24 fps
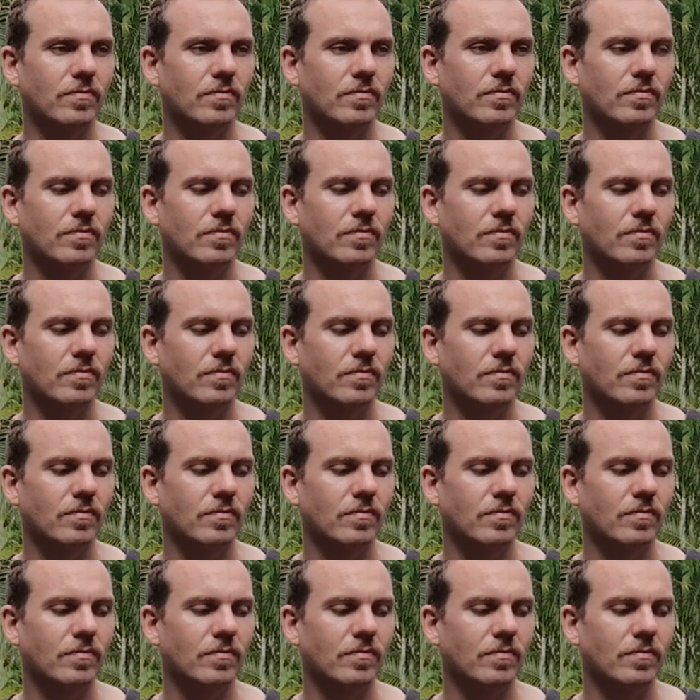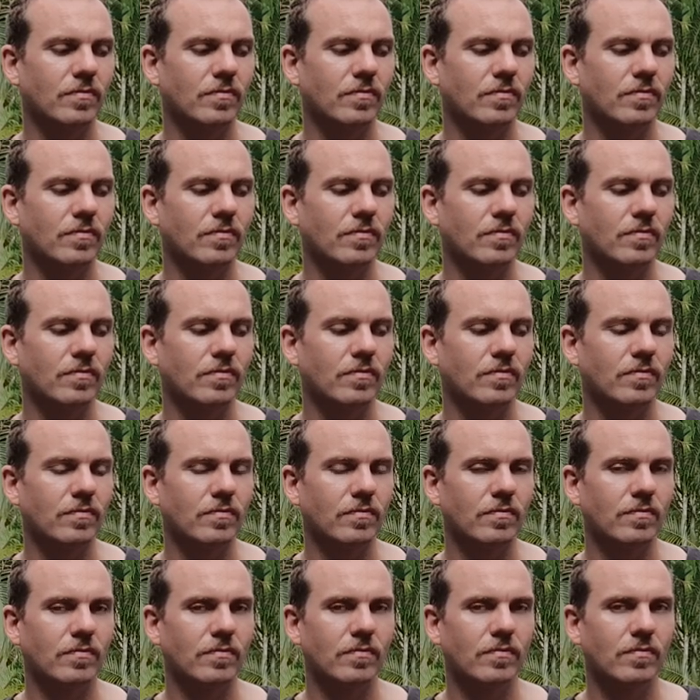
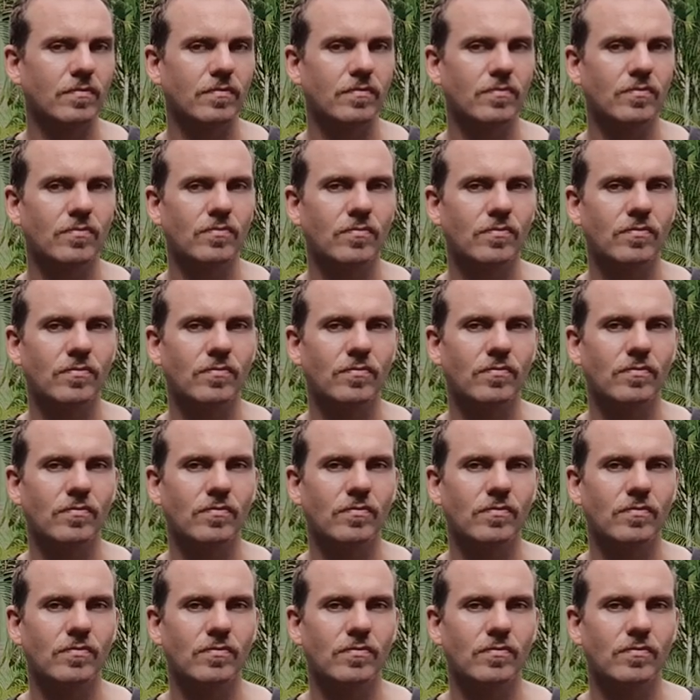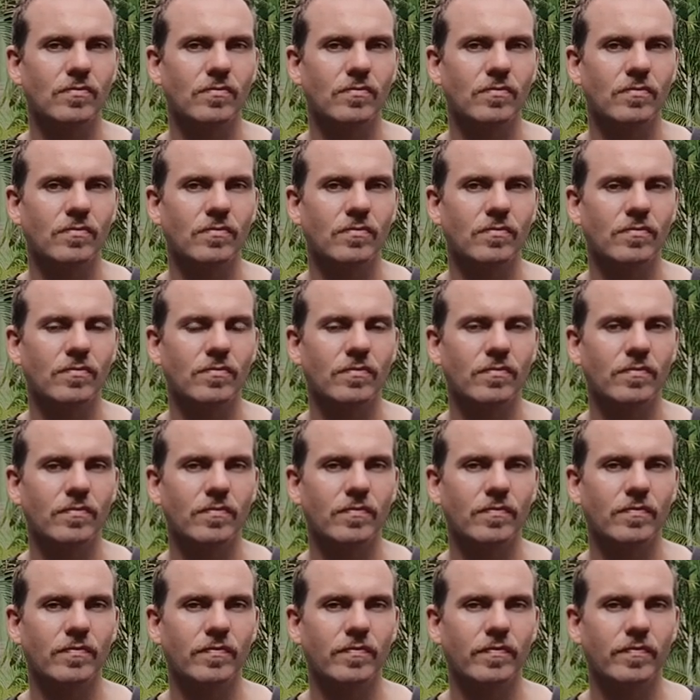
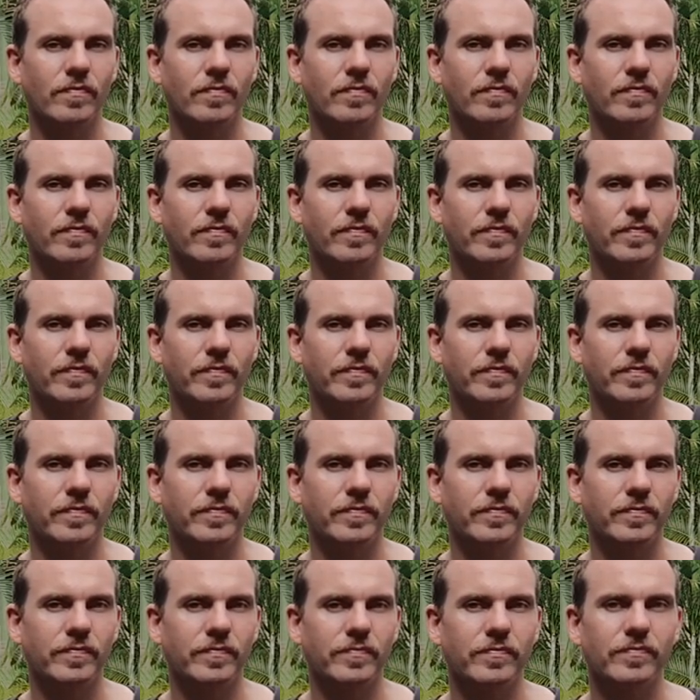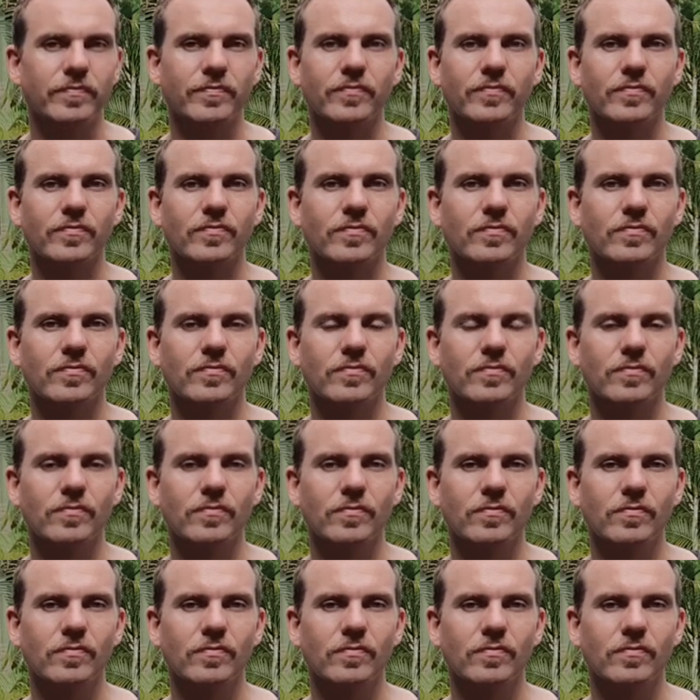The person shown says nothing.